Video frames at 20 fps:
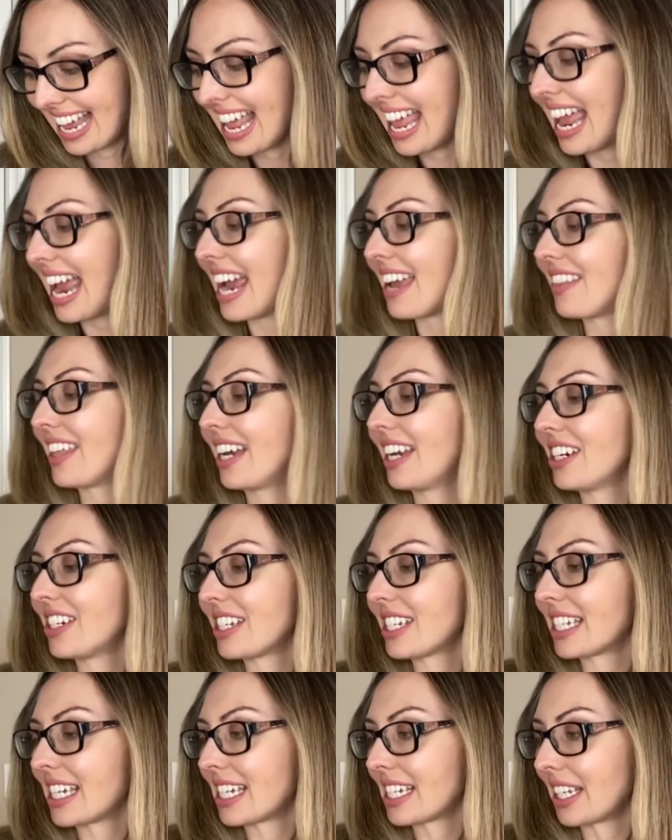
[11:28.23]
And then it just
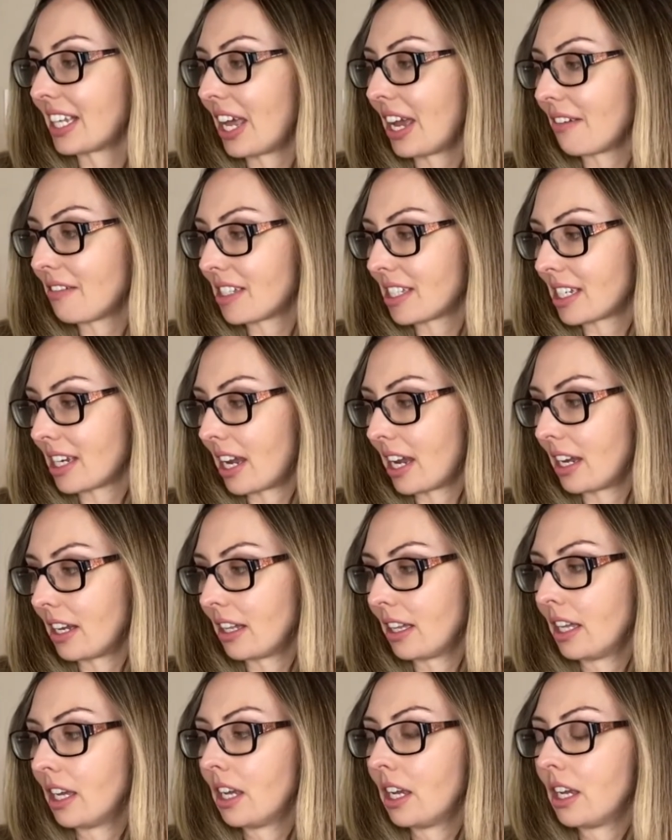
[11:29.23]
says
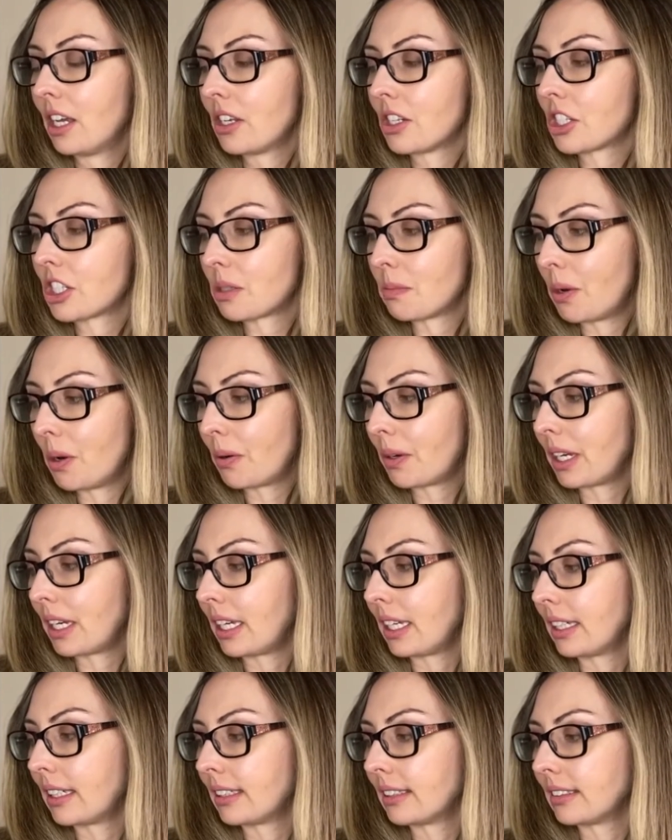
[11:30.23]
lifestyle,
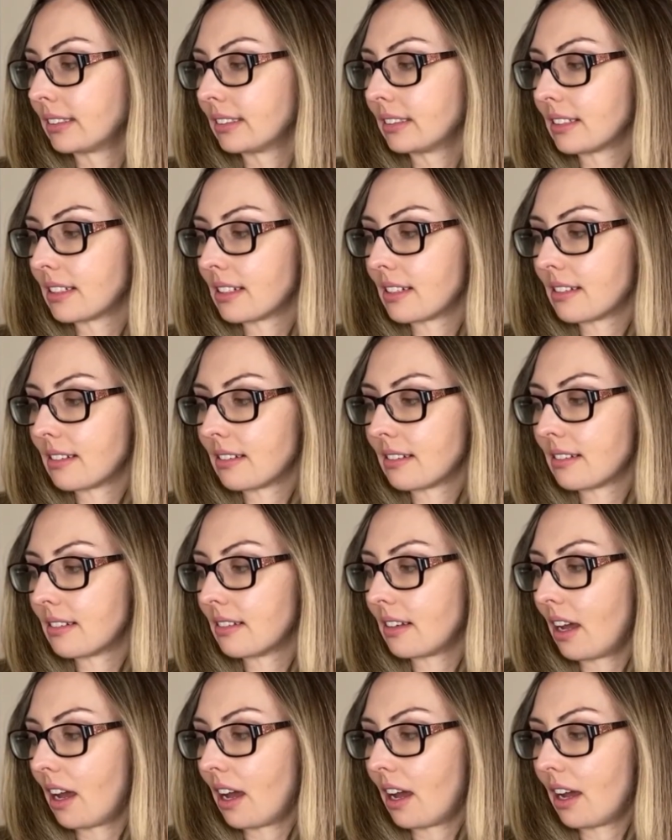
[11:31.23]
smoking,
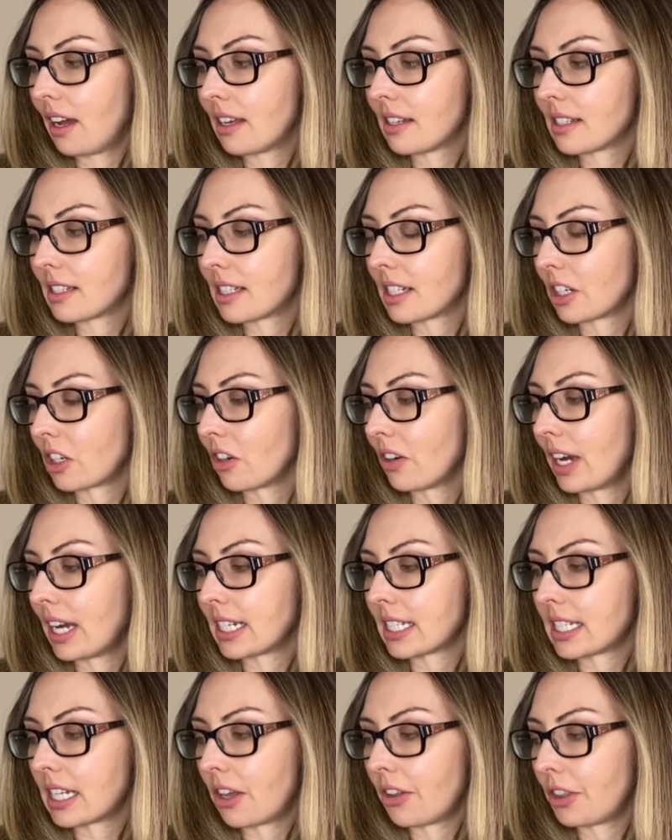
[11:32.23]
cigarettes,
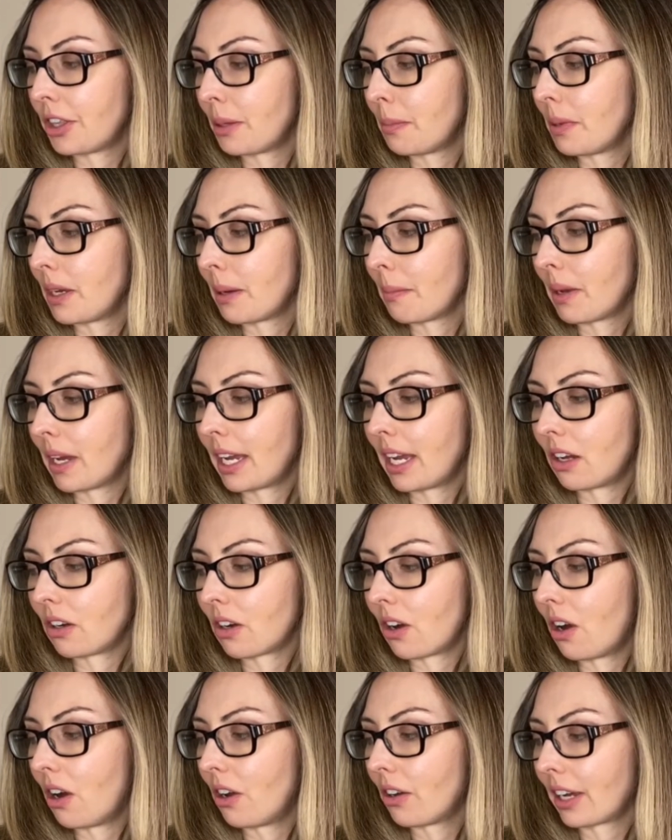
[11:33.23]
healthy BMI,
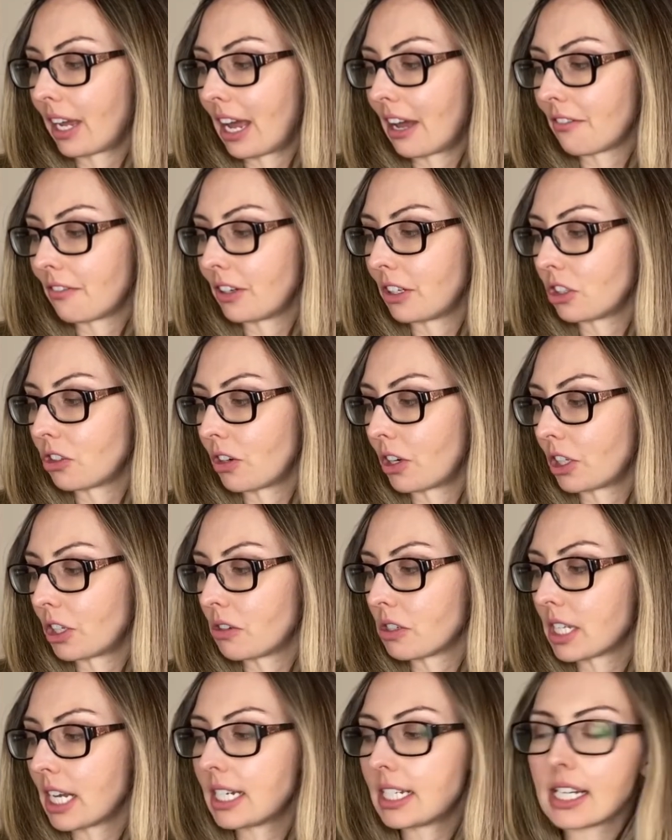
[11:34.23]
alcohol, caffeine, drug use.
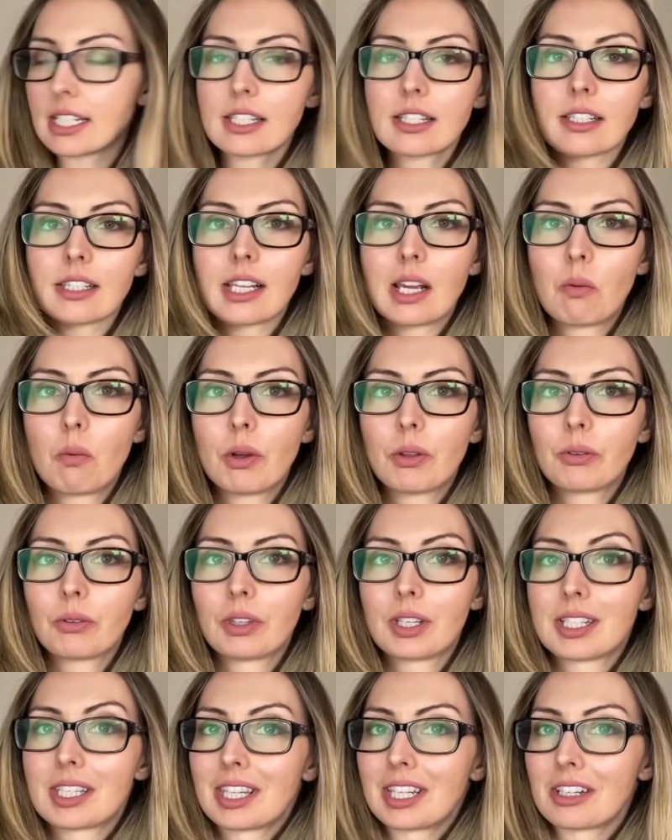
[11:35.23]
It doesn't say whether
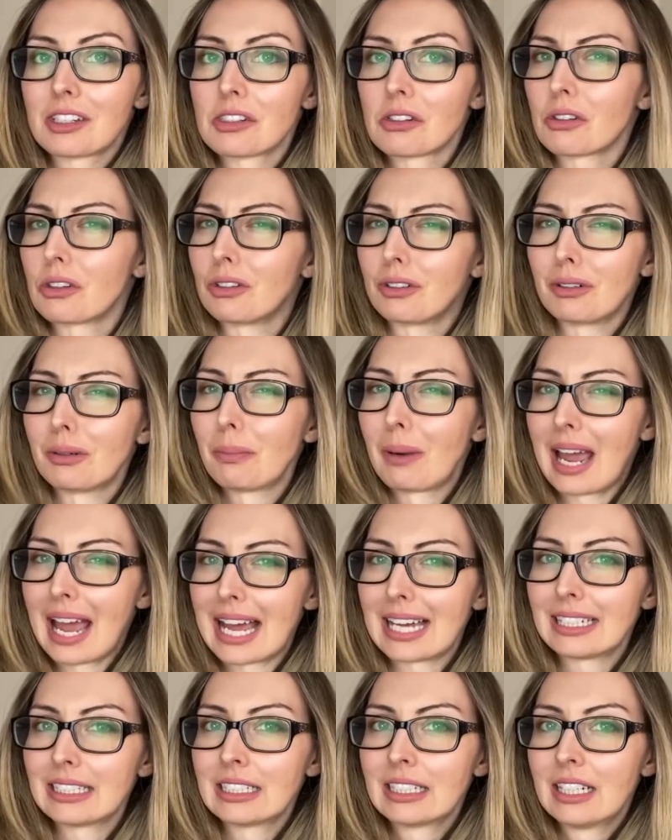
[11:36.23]
these things are good or
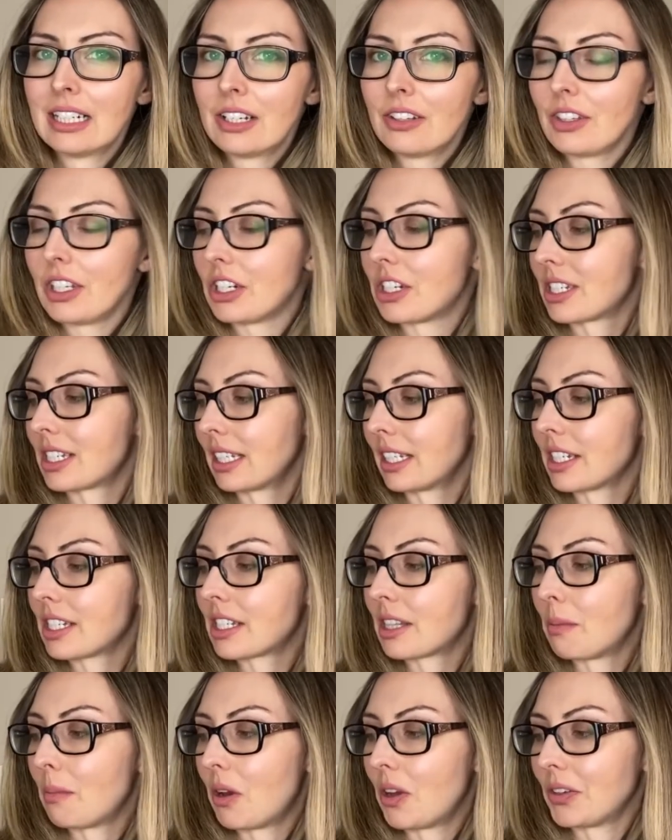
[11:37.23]
bad. They just list
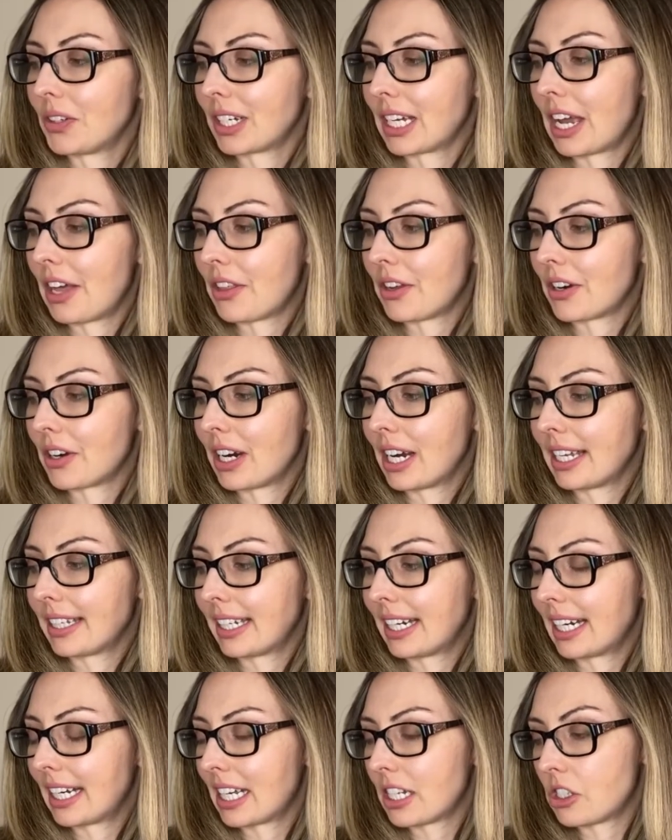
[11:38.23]
them all together. And then
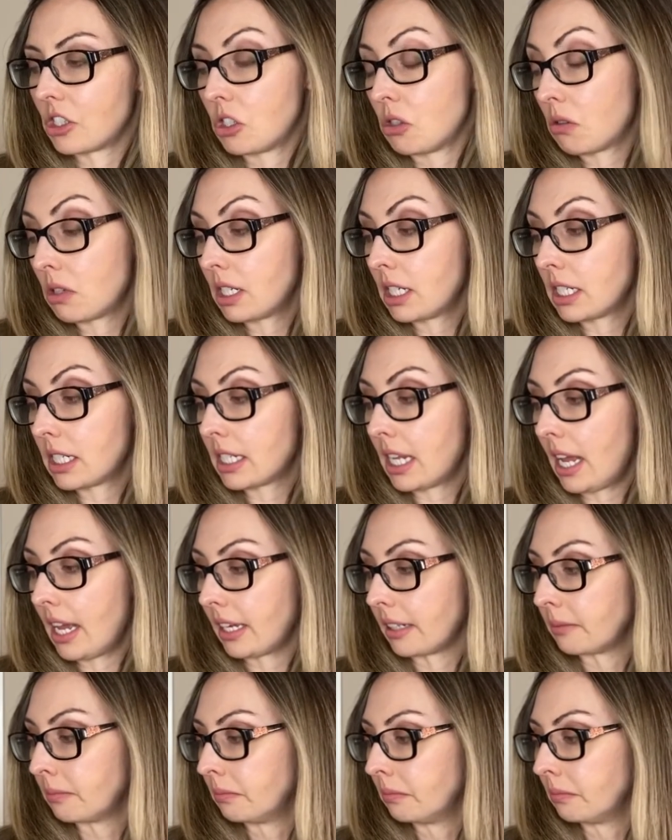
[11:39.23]
I guess you can decide.